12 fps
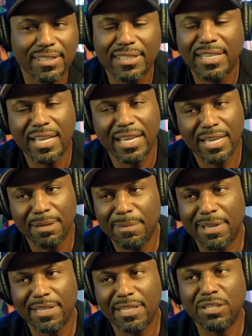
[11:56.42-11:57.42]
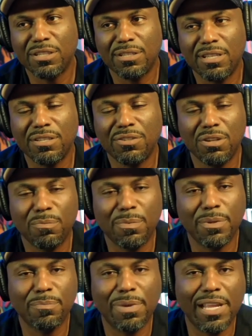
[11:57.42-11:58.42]
Yeah, man. This this should have
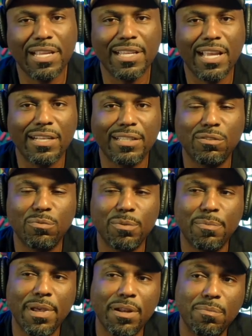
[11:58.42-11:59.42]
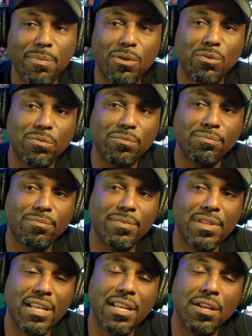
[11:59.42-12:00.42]
been planned out a little bit better, but
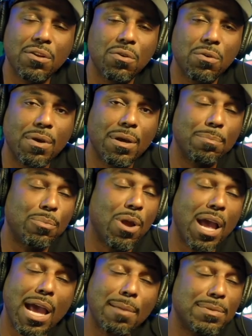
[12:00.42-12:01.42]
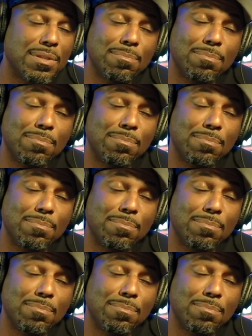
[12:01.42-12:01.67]
they didn't know. Uh, perhaps